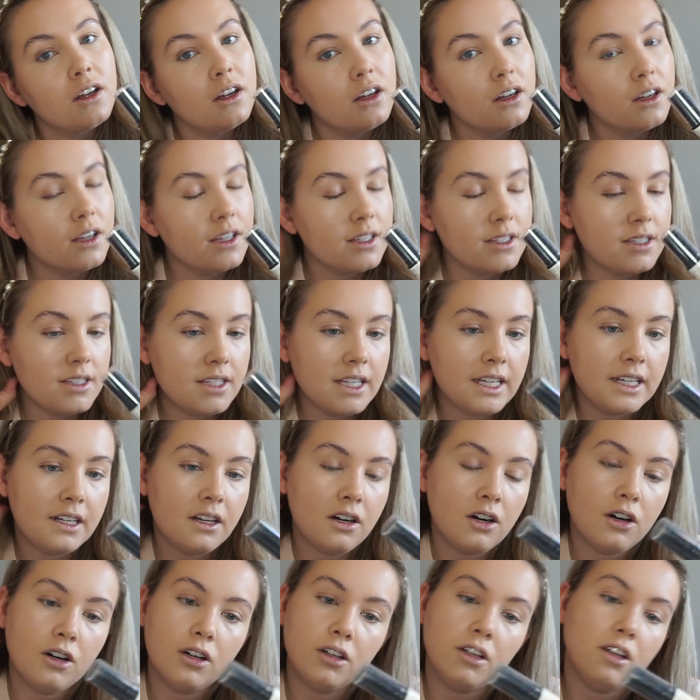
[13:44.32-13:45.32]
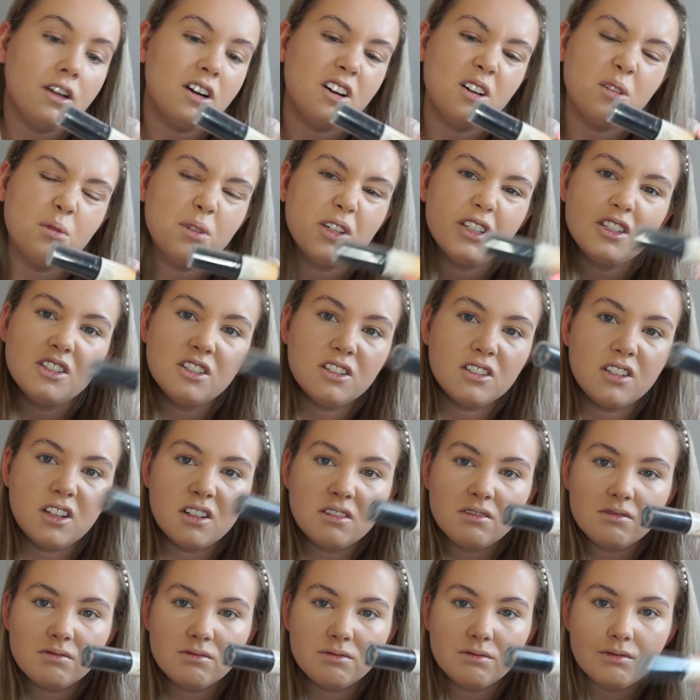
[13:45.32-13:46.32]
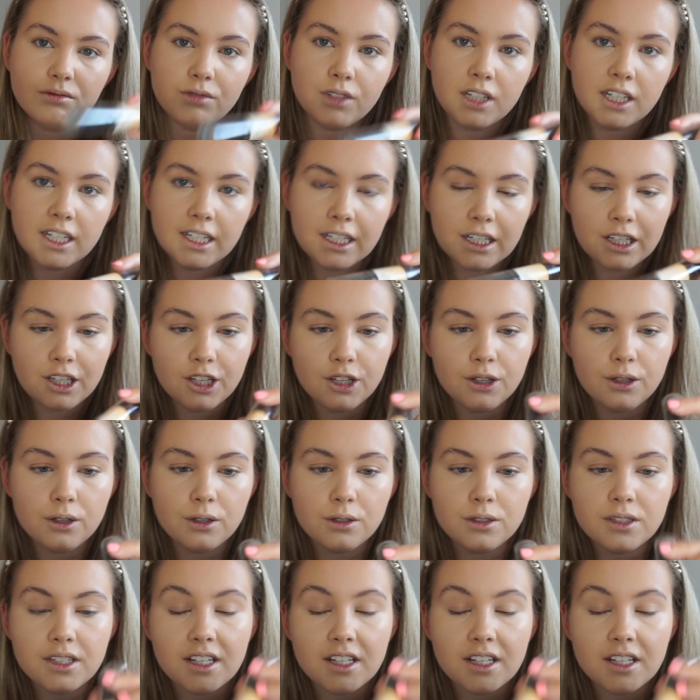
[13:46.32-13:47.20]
concealer highlight, which I don't really use,